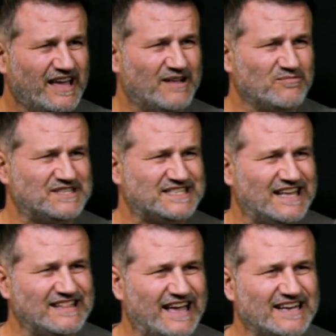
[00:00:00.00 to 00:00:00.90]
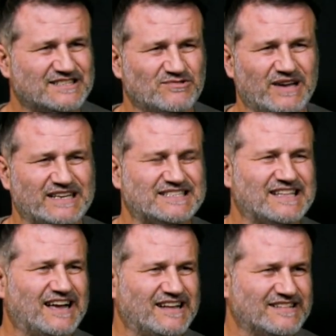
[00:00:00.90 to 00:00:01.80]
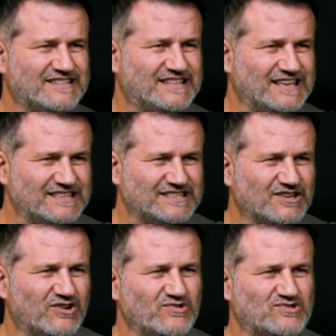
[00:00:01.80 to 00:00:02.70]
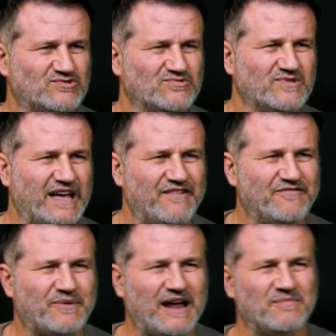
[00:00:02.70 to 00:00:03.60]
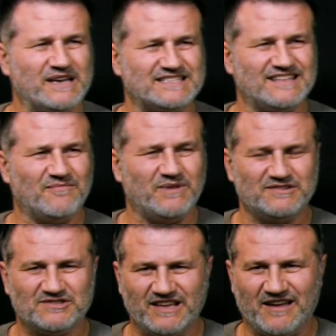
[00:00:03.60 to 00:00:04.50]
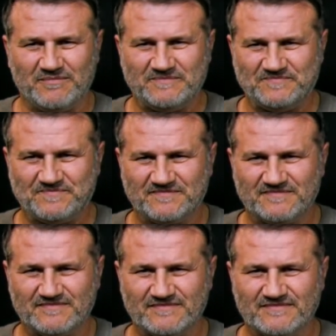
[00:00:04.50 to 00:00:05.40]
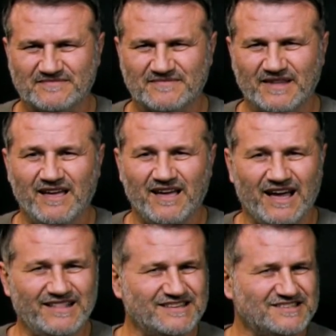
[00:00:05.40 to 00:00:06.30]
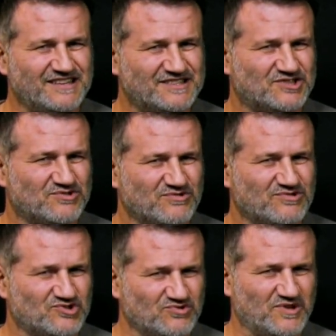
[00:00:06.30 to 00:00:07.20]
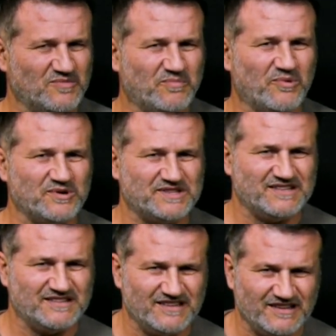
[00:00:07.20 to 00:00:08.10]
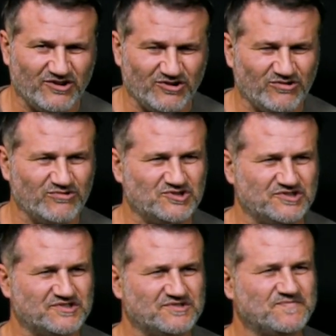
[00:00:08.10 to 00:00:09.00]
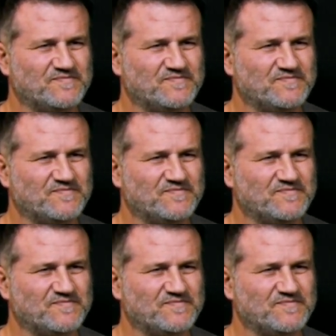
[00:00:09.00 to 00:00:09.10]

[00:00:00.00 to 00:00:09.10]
and we send x to x star, this goes to f prime x star minus m. And this leads to two important conclusions.